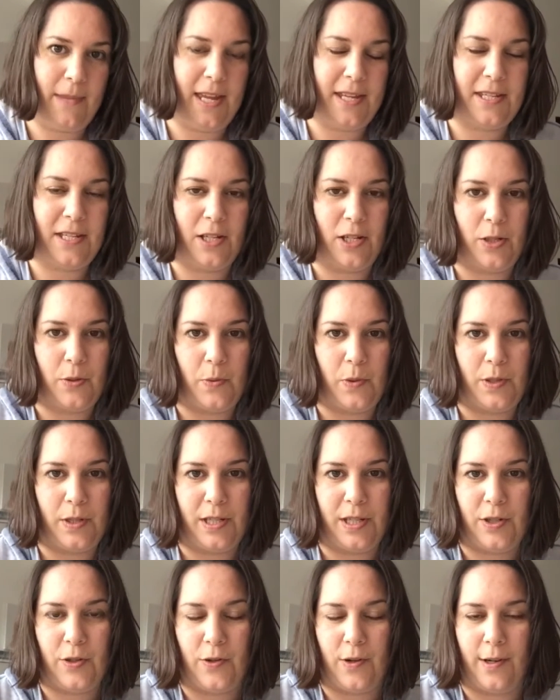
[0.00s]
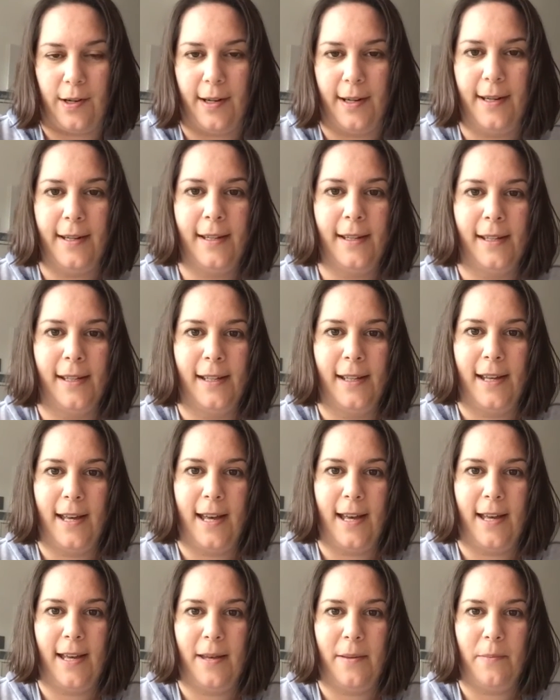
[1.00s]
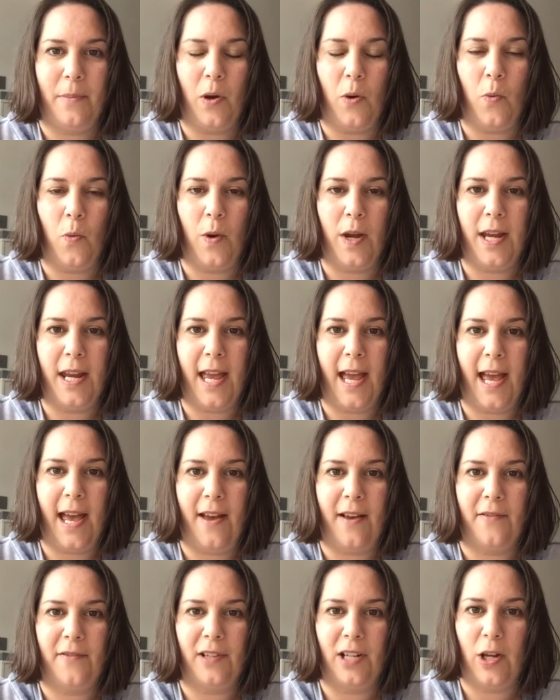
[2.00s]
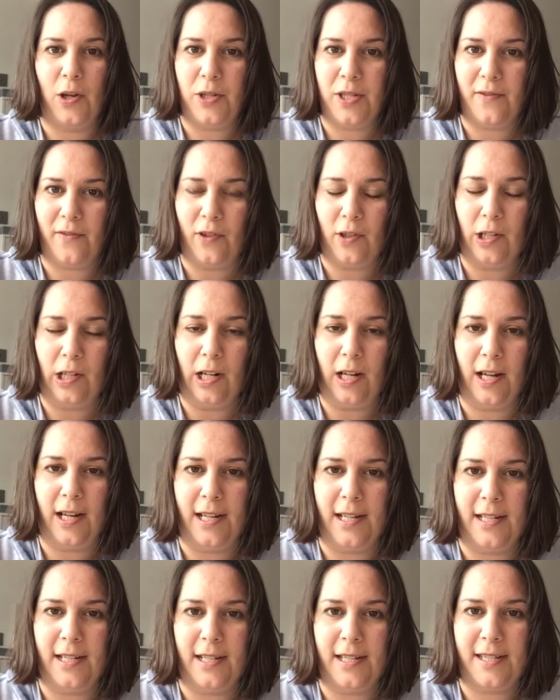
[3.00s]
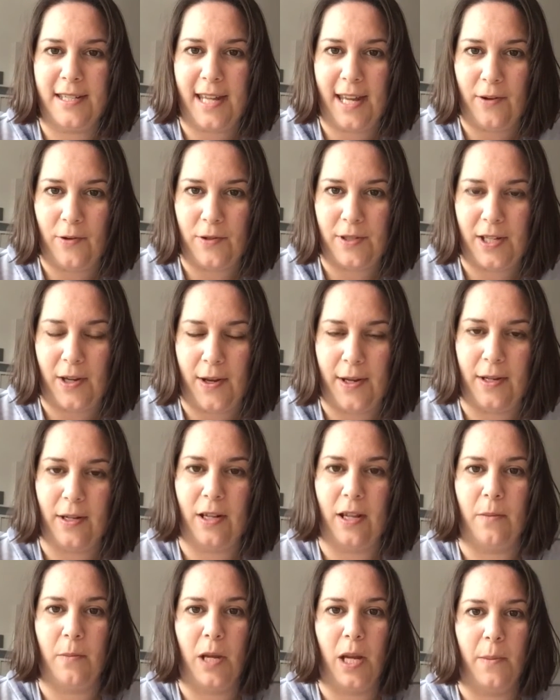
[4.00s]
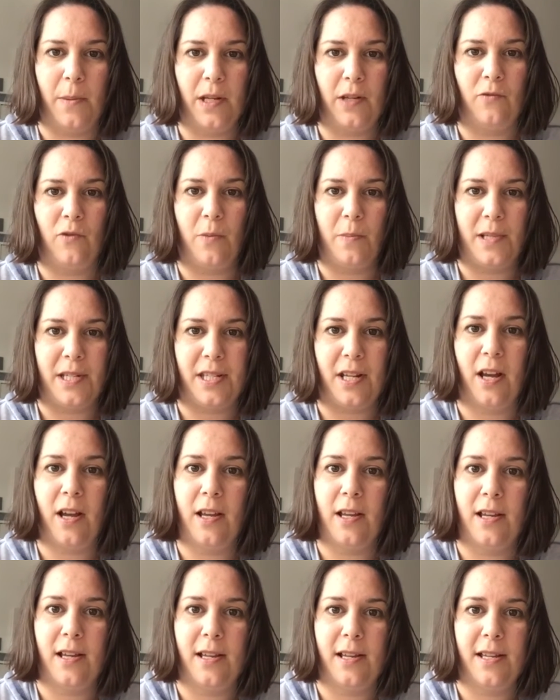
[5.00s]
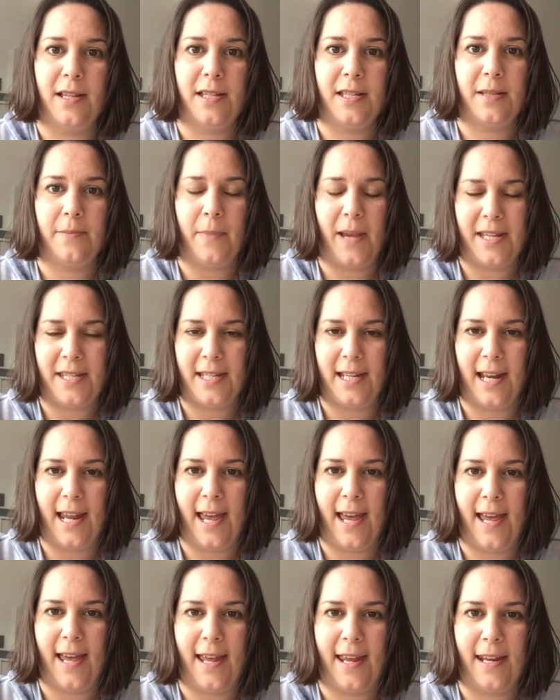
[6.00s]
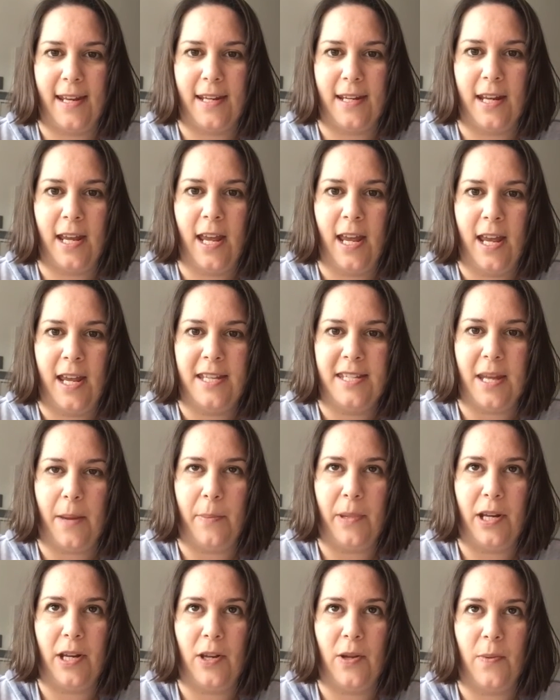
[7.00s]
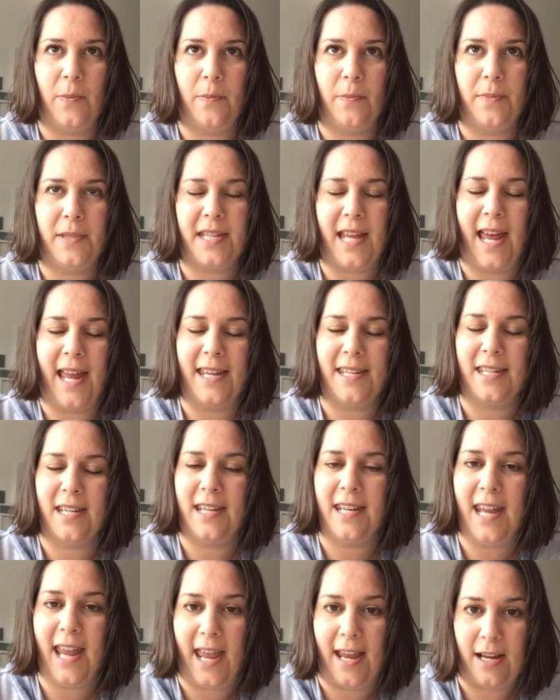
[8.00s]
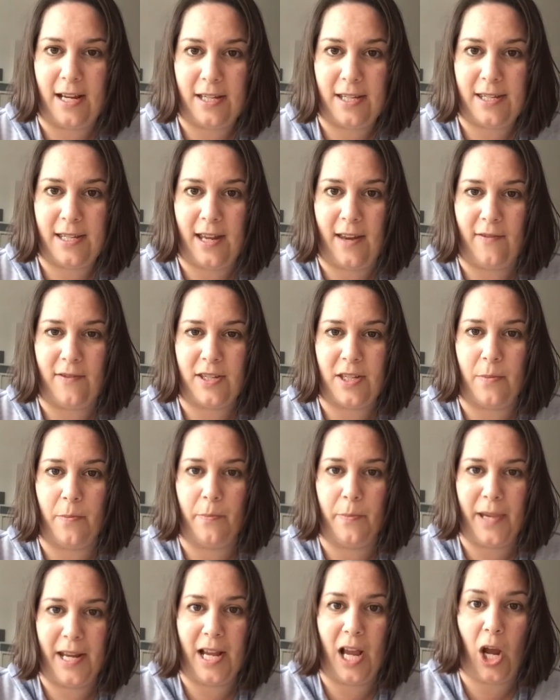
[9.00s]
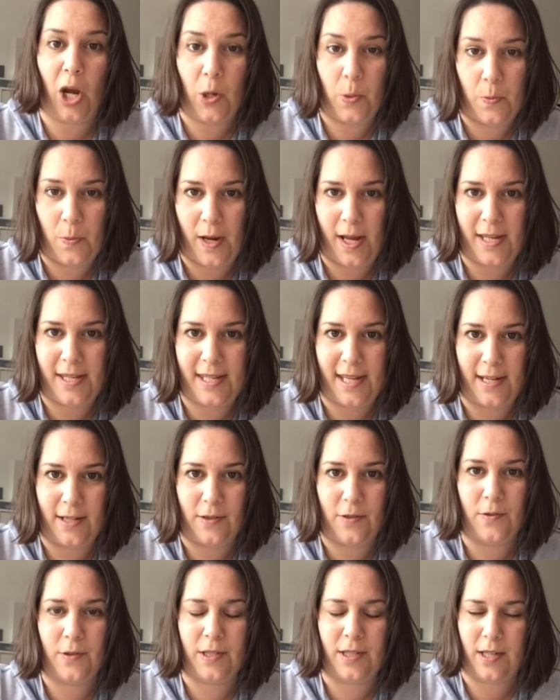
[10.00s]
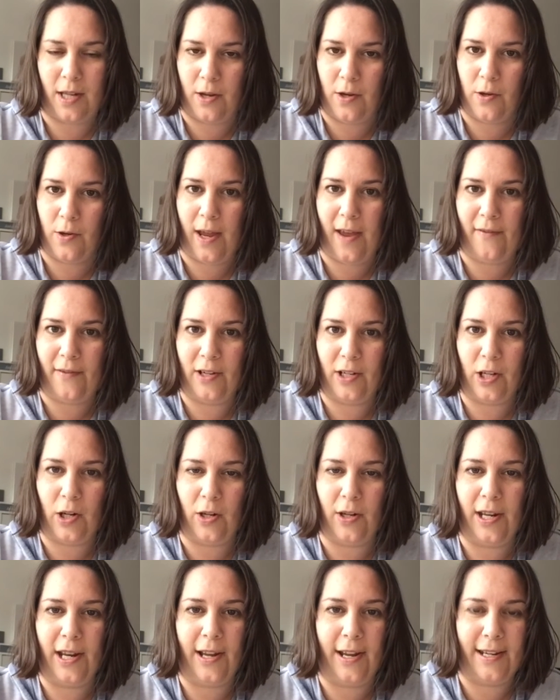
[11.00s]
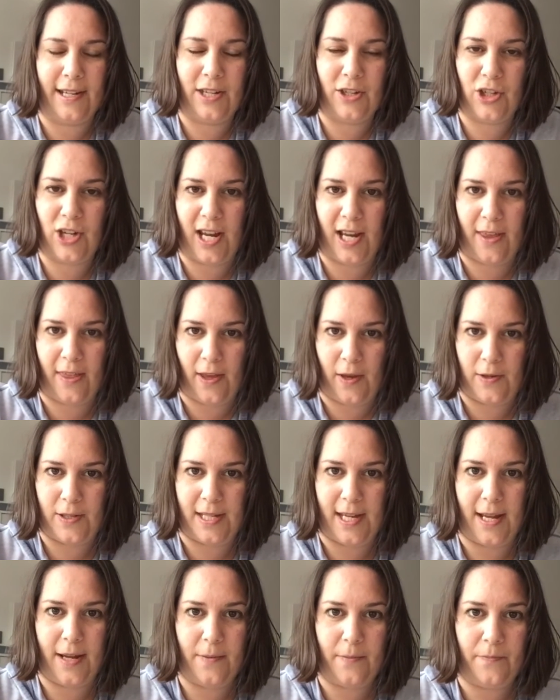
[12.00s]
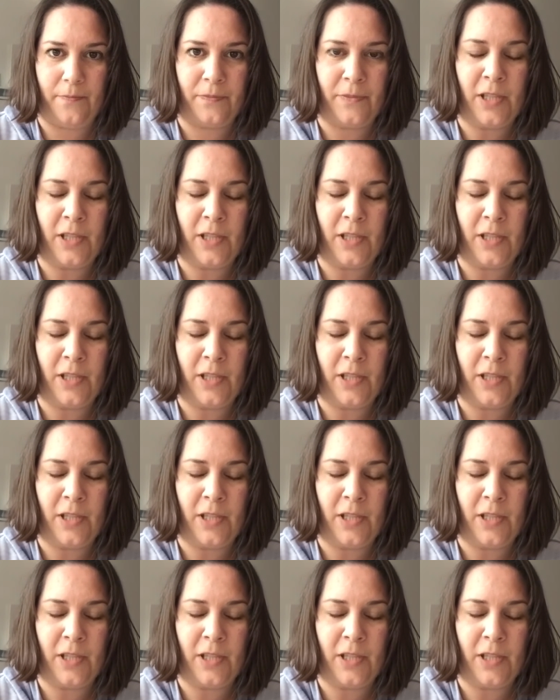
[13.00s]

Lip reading: that's a good one to try. We have loads of online sales going on at the moment. Robert Dyer, Matalan, Debenhams and Next have some big homeware sales. So have a look online and check those out.